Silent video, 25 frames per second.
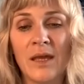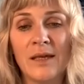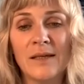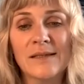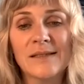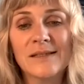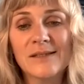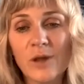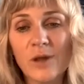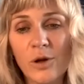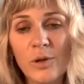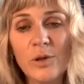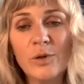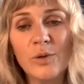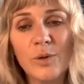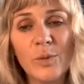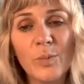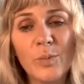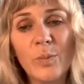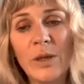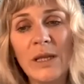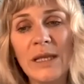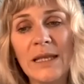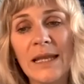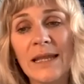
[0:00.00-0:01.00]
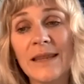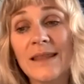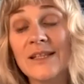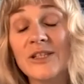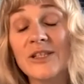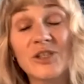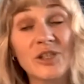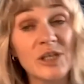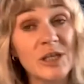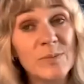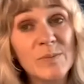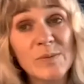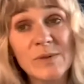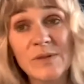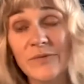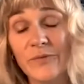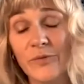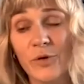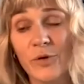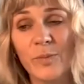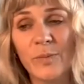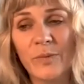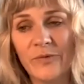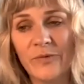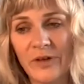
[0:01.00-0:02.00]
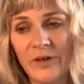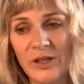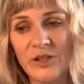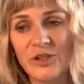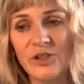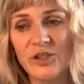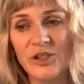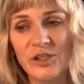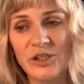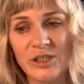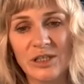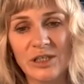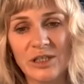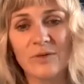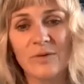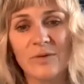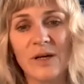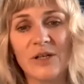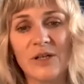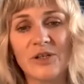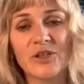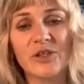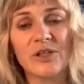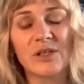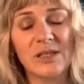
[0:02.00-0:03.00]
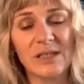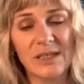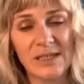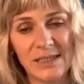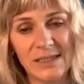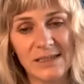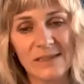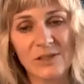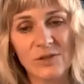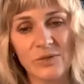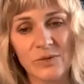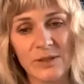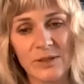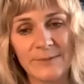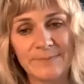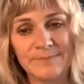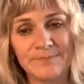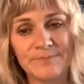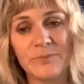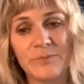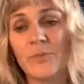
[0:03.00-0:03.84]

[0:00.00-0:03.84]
Solar and wind are the cheapest form of energy generation in history.